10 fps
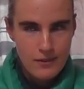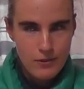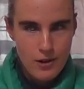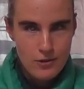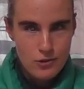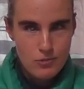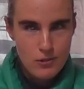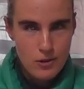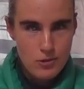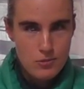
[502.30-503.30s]
for lunch
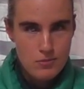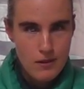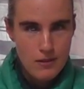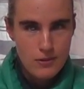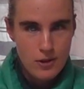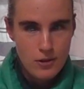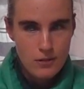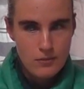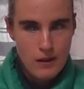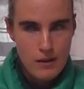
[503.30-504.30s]
because I don't
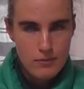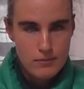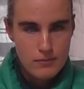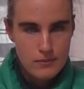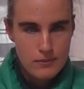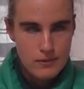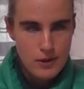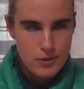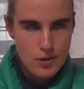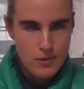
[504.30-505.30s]
know, have
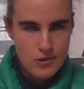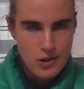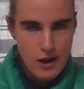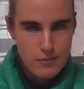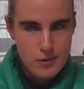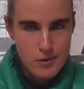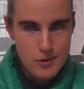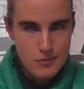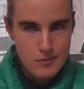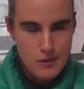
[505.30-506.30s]
not so much time to
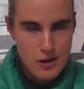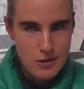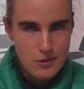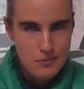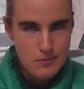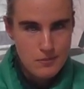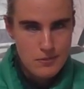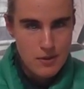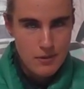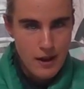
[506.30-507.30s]
eat
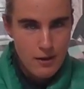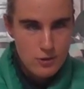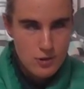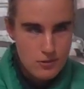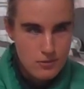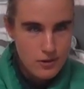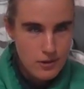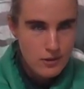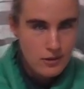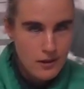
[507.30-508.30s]
something else, I don't
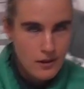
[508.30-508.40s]
know.